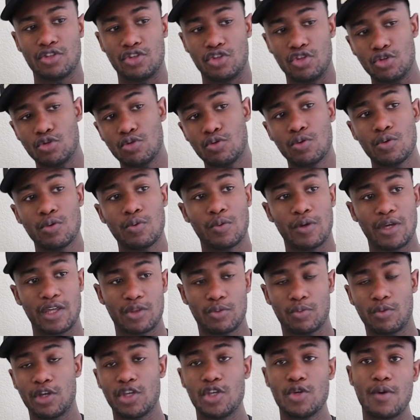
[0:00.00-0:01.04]
Do
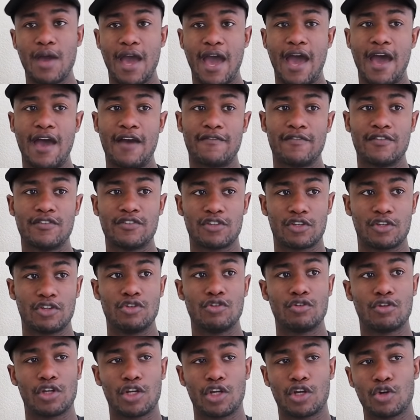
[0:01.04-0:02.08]
with what you have until
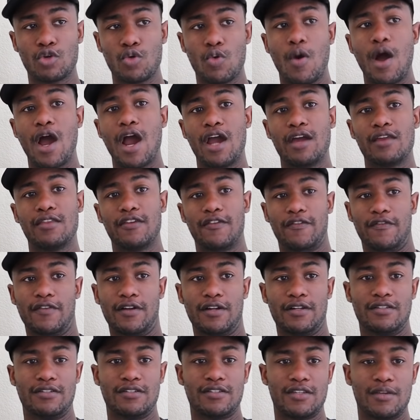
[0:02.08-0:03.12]
you can acquire the
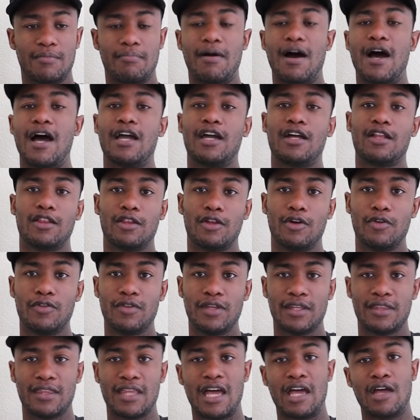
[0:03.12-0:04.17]
funds to buy
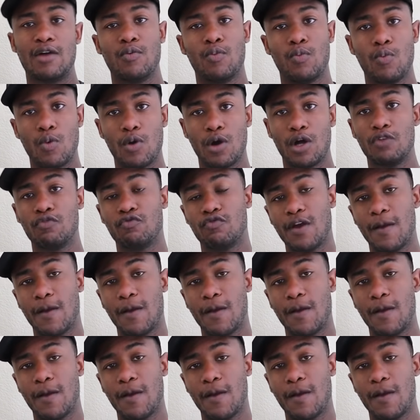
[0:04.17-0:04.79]
clothing that, one,